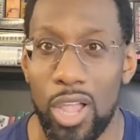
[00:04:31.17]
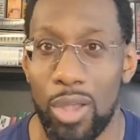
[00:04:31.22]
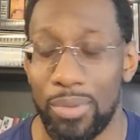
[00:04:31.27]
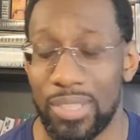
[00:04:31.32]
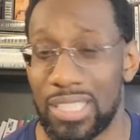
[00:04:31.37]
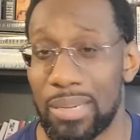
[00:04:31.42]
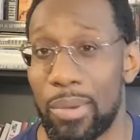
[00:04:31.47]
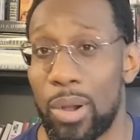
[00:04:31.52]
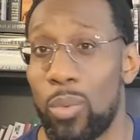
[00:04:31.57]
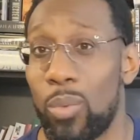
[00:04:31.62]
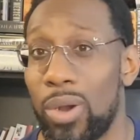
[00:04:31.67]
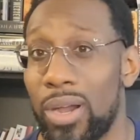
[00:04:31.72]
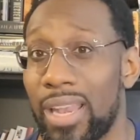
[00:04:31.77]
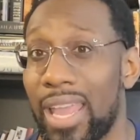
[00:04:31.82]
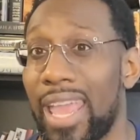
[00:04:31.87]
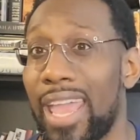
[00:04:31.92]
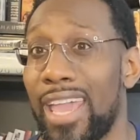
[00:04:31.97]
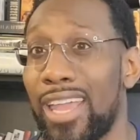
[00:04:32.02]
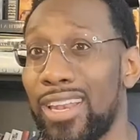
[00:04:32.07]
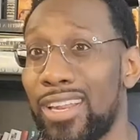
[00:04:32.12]
We're talking about one
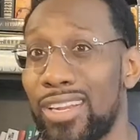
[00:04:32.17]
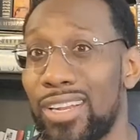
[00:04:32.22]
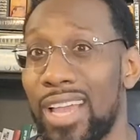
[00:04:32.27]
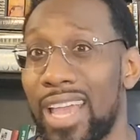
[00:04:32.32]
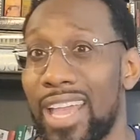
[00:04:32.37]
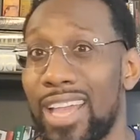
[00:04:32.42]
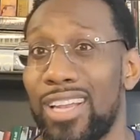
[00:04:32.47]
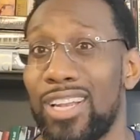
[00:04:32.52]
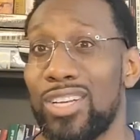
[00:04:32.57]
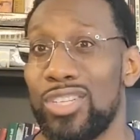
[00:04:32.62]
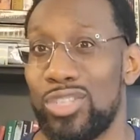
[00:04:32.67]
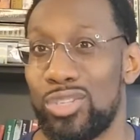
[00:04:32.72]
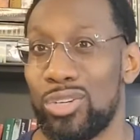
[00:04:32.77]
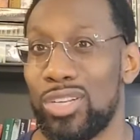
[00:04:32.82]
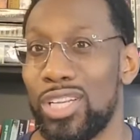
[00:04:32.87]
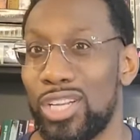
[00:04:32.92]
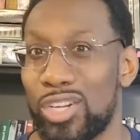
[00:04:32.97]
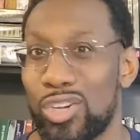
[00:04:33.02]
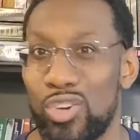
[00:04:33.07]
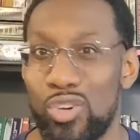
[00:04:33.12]
Anna
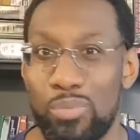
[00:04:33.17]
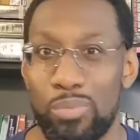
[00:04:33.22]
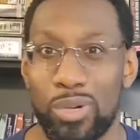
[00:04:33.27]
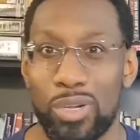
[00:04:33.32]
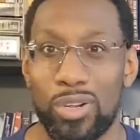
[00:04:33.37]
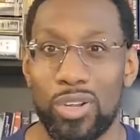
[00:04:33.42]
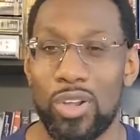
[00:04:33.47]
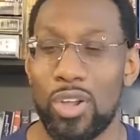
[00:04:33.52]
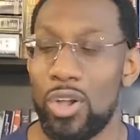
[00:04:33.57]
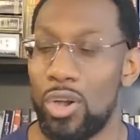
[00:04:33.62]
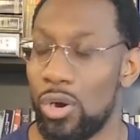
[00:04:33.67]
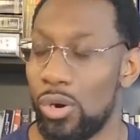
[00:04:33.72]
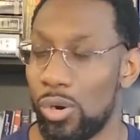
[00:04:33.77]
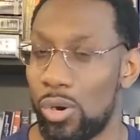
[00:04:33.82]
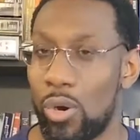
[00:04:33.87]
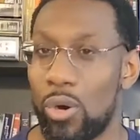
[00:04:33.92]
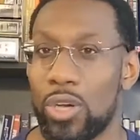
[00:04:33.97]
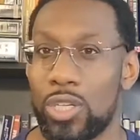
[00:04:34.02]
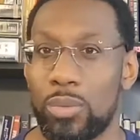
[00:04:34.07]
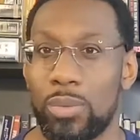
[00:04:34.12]
Julia Cooper, who
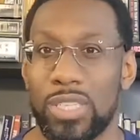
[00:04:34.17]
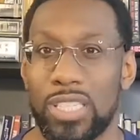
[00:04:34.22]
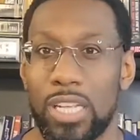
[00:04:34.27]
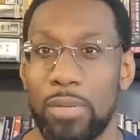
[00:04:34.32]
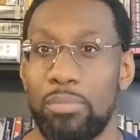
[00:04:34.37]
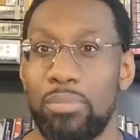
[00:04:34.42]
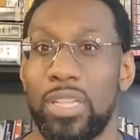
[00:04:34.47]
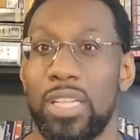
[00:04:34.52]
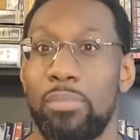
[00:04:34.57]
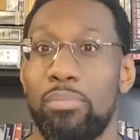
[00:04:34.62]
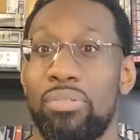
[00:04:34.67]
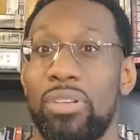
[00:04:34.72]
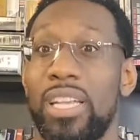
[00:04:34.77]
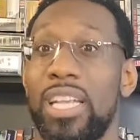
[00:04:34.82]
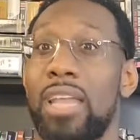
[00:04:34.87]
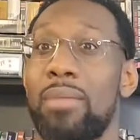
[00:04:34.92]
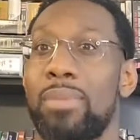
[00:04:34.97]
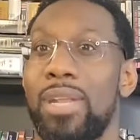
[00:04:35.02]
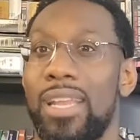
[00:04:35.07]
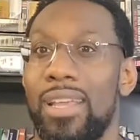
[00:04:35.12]
of course was the
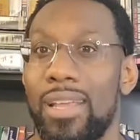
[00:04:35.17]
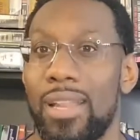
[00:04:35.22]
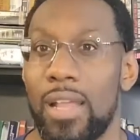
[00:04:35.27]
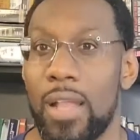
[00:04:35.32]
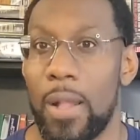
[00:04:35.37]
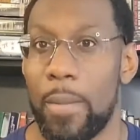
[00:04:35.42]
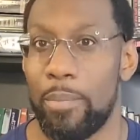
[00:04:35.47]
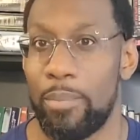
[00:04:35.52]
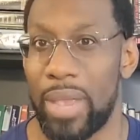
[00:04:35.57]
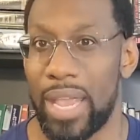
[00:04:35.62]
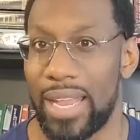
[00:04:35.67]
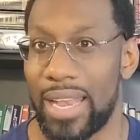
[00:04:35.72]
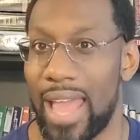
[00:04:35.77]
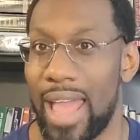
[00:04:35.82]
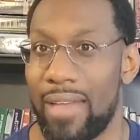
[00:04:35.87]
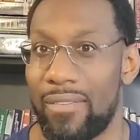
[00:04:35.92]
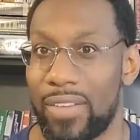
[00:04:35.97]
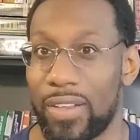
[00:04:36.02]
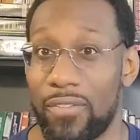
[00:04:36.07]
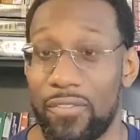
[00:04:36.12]
preeminent
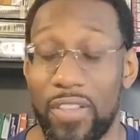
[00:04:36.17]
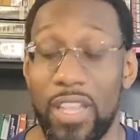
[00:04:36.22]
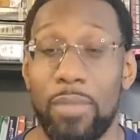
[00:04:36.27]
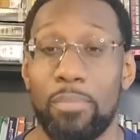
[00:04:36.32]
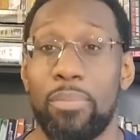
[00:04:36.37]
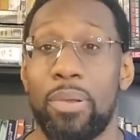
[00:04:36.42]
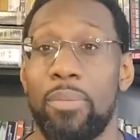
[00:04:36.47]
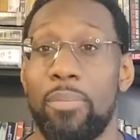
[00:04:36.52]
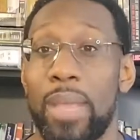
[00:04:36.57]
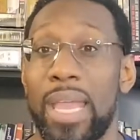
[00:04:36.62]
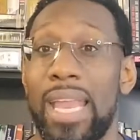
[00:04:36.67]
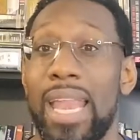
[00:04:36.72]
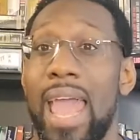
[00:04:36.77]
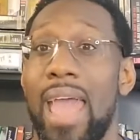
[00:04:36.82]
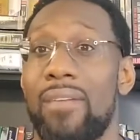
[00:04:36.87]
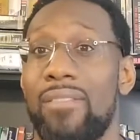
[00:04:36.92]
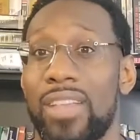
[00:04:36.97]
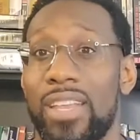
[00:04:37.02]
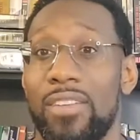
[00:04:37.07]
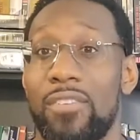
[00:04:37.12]

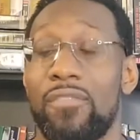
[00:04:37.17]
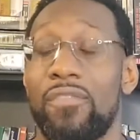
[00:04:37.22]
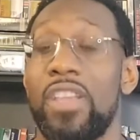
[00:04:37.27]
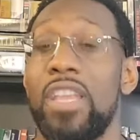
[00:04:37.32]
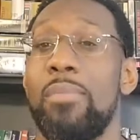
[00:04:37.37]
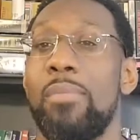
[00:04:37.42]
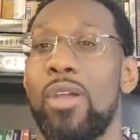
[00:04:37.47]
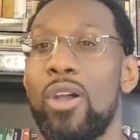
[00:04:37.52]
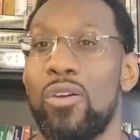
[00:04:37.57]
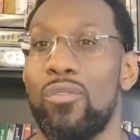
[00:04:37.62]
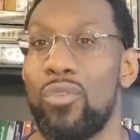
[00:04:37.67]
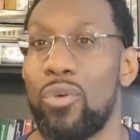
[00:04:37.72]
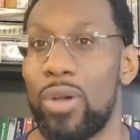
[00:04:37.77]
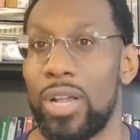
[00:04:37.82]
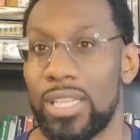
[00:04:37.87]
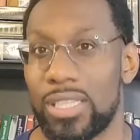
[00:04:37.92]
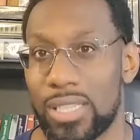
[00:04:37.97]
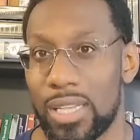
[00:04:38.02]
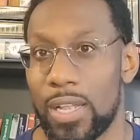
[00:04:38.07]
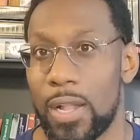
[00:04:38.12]
Pan-African female
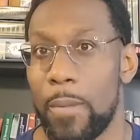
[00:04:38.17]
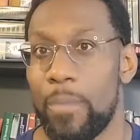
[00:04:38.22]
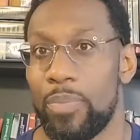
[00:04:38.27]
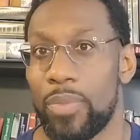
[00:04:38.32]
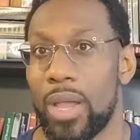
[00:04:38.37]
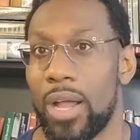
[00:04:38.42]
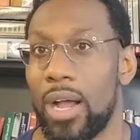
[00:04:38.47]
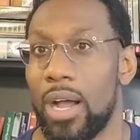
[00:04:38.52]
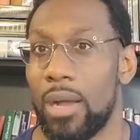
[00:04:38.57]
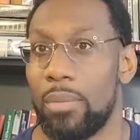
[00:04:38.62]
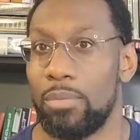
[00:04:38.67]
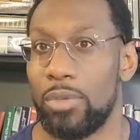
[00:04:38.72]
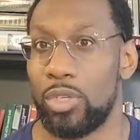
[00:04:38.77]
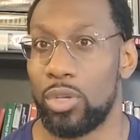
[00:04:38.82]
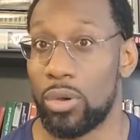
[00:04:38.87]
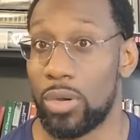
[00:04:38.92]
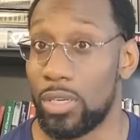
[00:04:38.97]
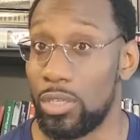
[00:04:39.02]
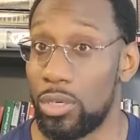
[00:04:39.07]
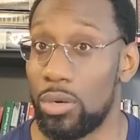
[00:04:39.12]
voice of
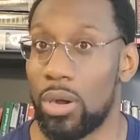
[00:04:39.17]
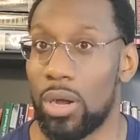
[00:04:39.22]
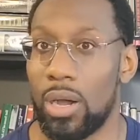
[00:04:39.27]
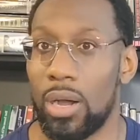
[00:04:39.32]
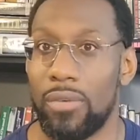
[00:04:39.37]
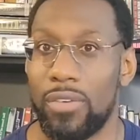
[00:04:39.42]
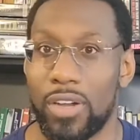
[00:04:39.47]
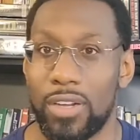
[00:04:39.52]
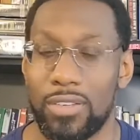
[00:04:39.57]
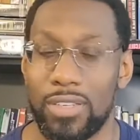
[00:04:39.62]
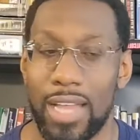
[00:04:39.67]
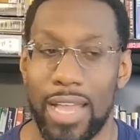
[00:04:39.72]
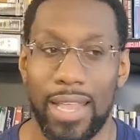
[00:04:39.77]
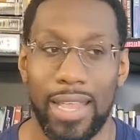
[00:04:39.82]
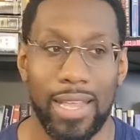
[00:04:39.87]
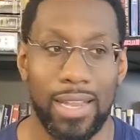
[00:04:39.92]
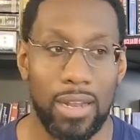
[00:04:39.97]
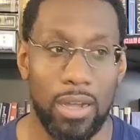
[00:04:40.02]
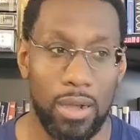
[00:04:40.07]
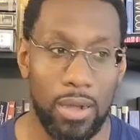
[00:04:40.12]
her
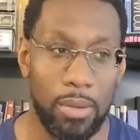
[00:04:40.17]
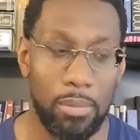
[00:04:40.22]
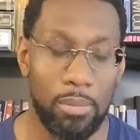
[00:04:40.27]
day. And